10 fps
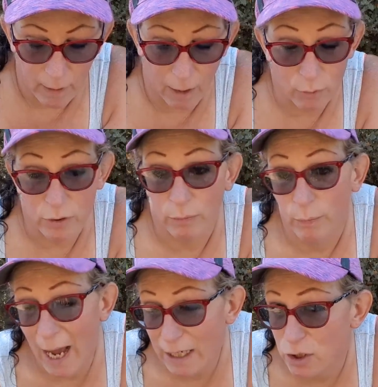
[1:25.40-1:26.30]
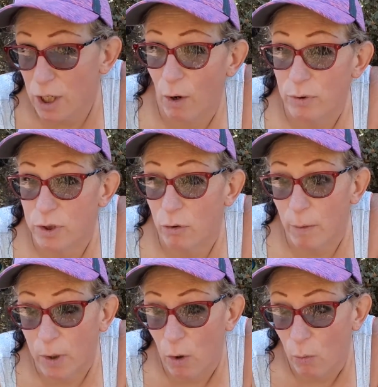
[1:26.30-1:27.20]
I was going
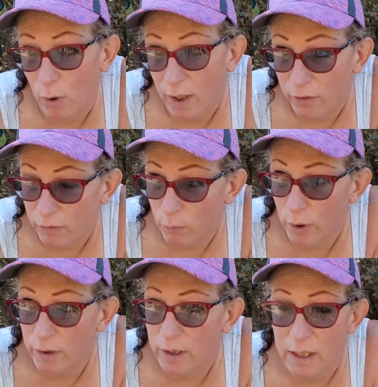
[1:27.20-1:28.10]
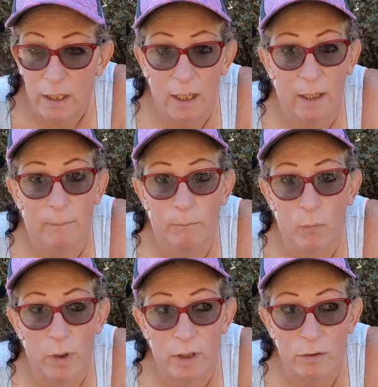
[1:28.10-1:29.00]
to go with one
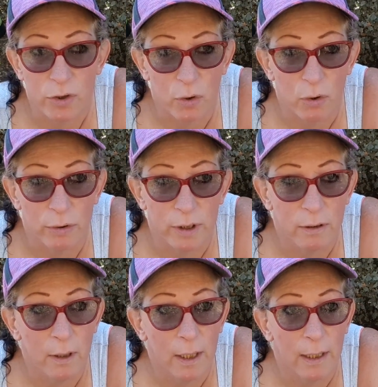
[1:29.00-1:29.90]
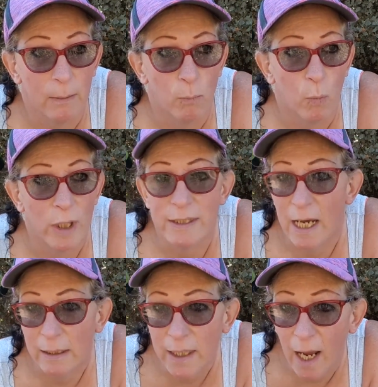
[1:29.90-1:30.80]
of those old
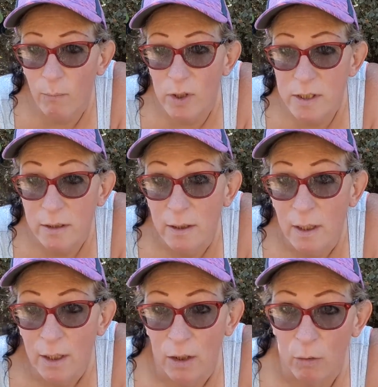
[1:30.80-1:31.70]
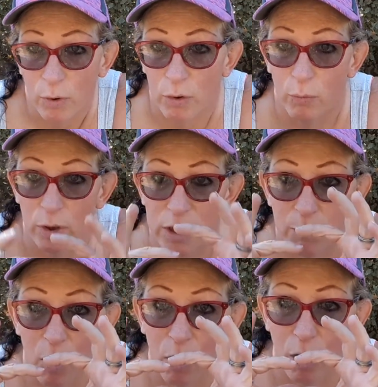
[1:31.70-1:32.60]
110 cameras, you know, with a really
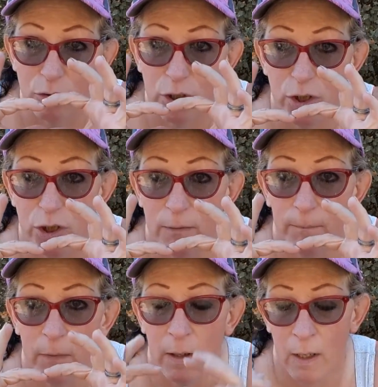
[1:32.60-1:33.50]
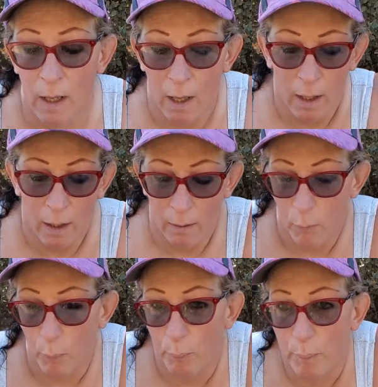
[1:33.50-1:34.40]
small cartridge.
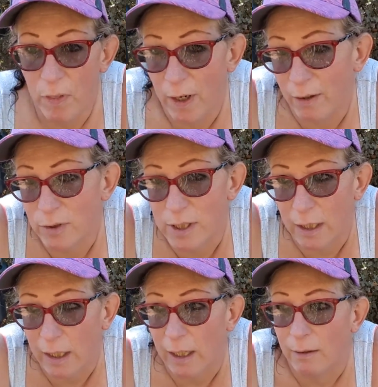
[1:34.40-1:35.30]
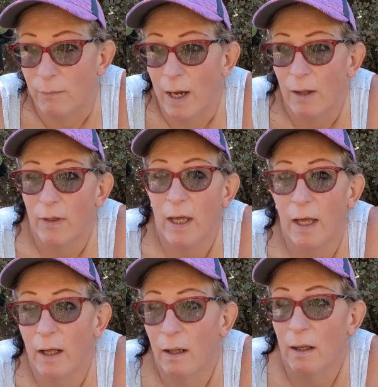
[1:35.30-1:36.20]
But then I was thinking, how the
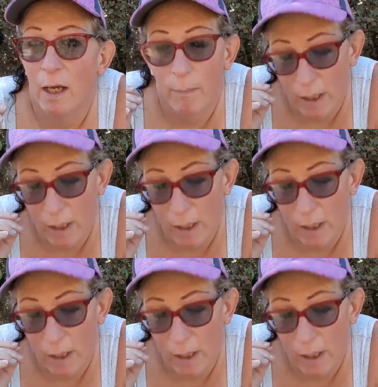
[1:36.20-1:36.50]
hell am